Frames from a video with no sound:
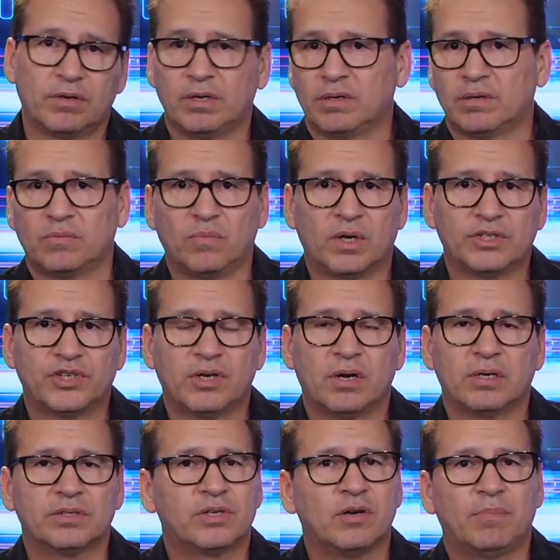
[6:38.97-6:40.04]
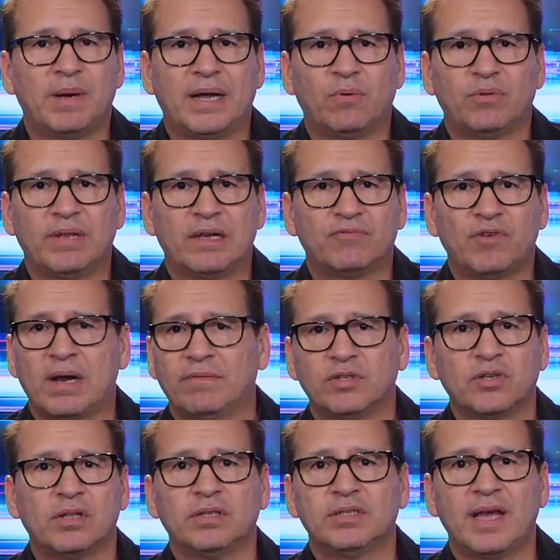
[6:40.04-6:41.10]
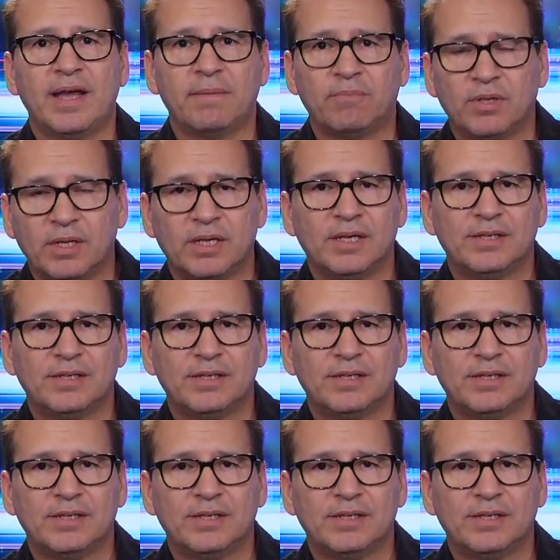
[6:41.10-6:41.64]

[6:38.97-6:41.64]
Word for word: You can watch cars go by without drivers all the time.